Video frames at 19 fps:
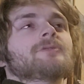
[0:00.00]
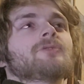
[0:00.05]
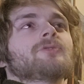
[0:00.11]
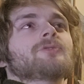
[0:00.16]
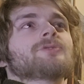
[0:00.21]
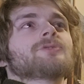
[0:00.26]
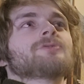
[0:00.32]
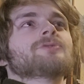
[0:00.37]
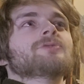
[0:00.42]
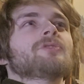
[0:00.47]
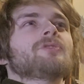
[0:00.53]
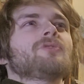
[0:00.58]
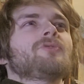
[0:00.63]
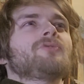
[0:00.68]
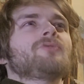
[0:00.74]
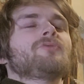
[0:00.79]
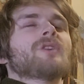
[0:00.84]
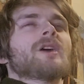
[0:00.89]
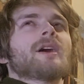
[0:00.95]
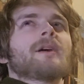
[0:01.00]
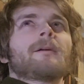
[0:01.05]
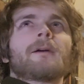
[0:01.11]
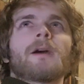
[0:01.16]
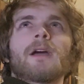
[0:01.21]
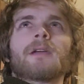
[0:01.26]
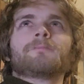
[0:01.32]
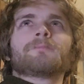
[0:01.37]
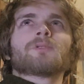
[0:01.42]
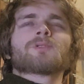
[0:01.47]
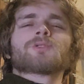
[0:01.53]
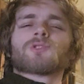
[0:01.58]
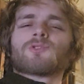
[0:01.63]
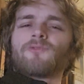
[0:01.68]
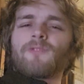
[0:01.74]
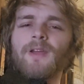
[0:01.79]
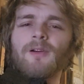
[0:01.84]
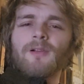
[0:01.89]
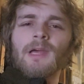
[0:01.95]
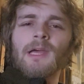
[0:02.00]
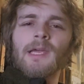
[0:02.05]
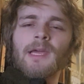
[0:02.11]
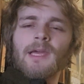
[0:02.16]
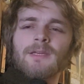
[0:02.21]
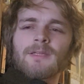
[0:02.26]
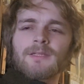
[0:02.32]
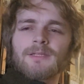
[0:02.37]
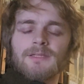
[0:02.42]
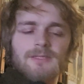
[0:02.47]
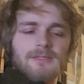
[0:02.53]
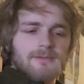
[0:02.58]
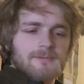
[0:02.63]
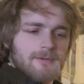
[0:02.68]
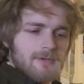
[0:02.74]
so hyper surreal, I guess,